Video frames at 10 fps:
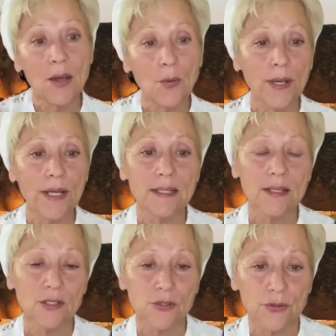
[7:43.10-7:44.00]
when
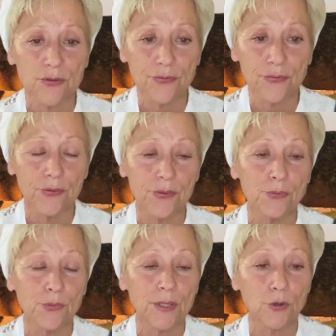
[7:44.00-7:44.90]

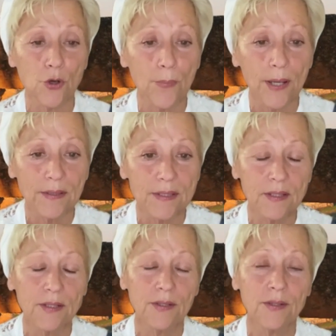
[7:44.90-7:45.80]
we talk about
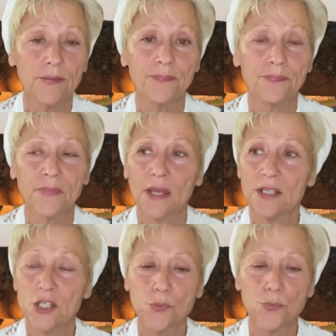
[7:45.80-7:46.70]

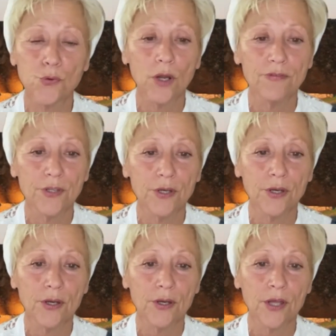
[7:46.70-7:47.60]
this rule of
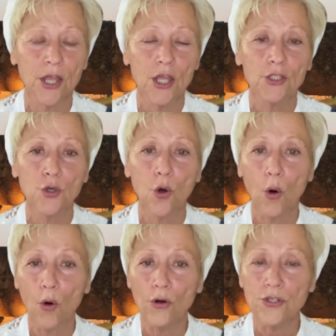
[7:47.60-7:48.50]
the
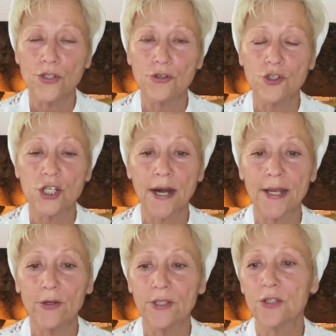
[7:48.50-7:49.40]
horse, the
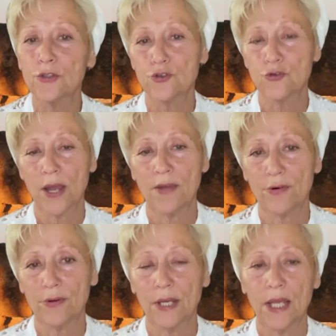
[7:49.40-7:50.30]
chariot, and the driver.